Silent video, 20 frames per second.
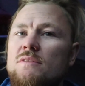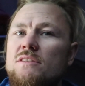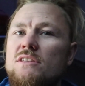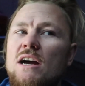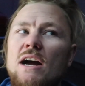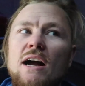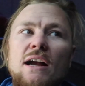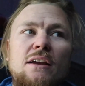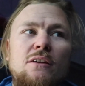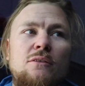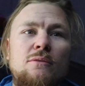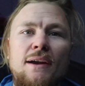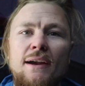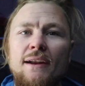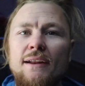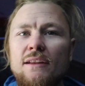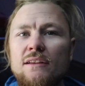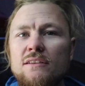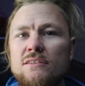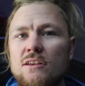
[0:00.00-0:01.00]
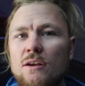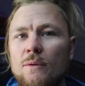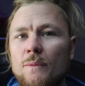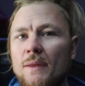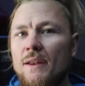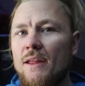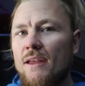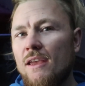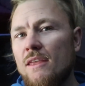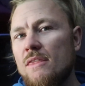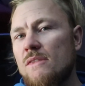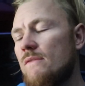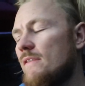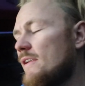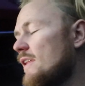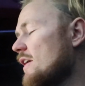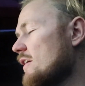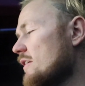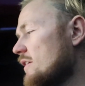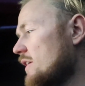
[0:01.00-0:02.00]
dark and raining, so I'm going to end the
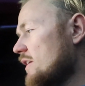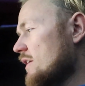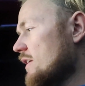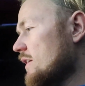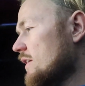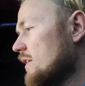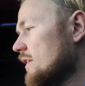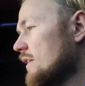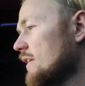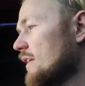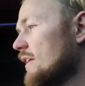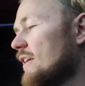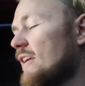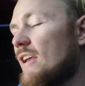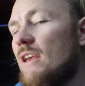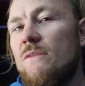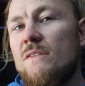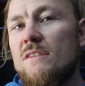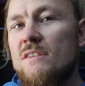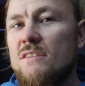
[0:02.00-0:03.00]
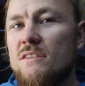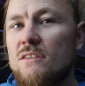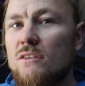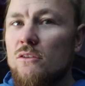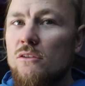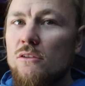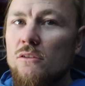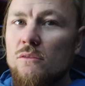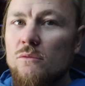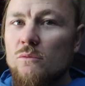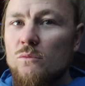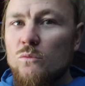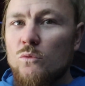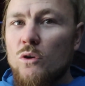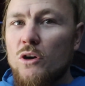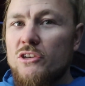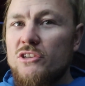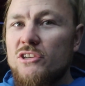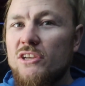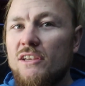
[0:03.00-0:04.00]
video here. If you're still
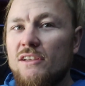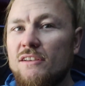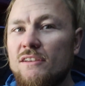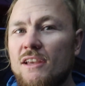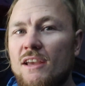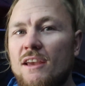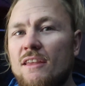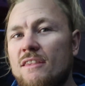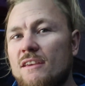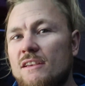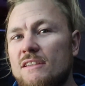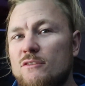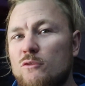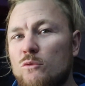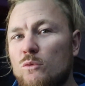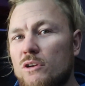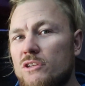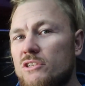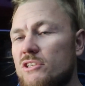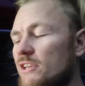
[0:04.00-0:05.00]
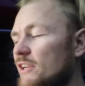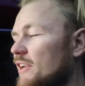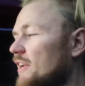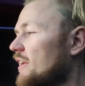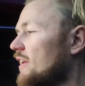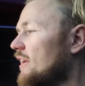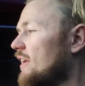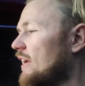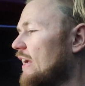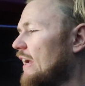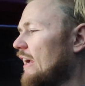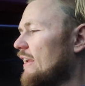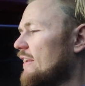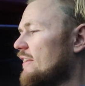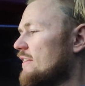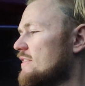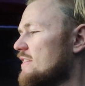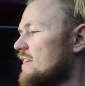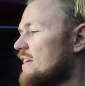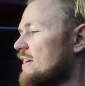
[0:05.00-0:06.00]
watching, yeah, thanks for watching,
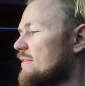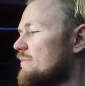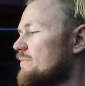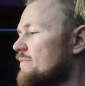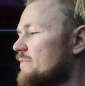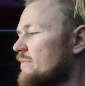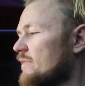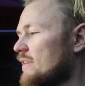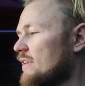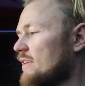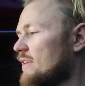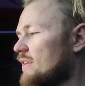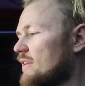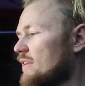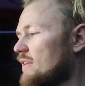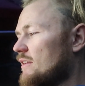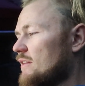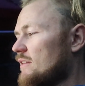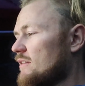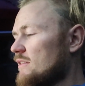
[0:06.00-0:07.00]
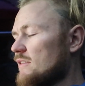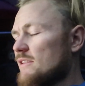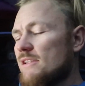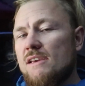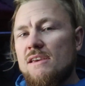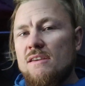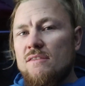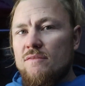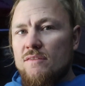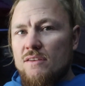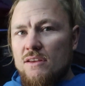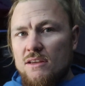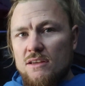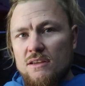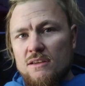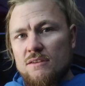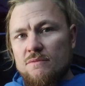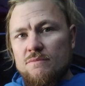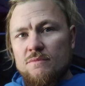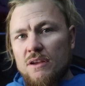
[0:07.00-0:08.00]
and um, leave
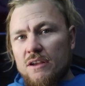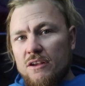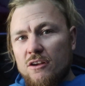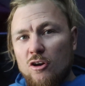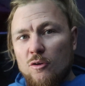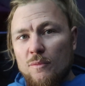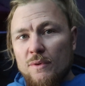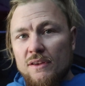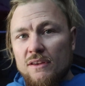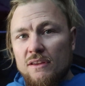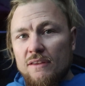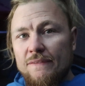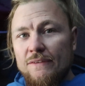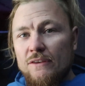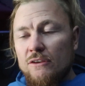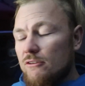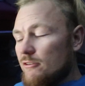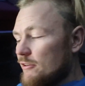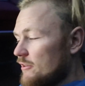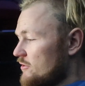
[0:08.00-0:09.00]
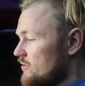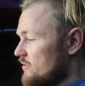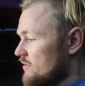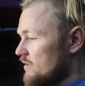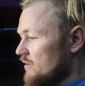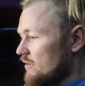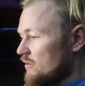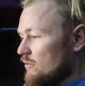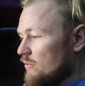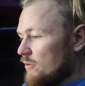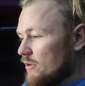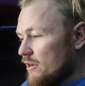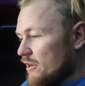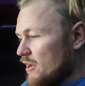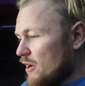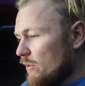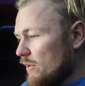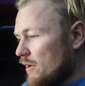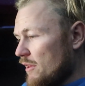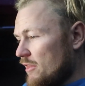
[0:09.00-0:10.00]
a, a, comment if you're interested or want to
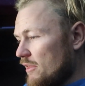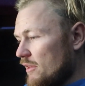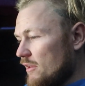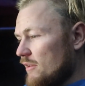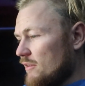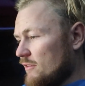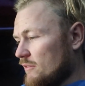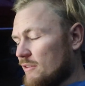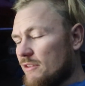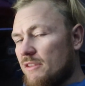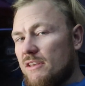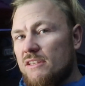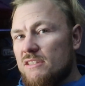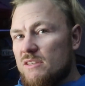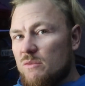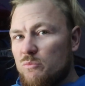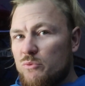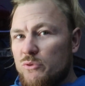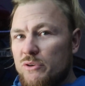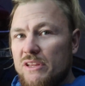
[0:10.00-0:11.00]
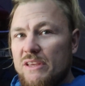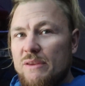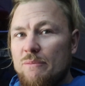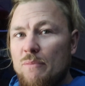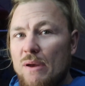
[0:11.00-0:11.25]
know anything. I think it's a pretty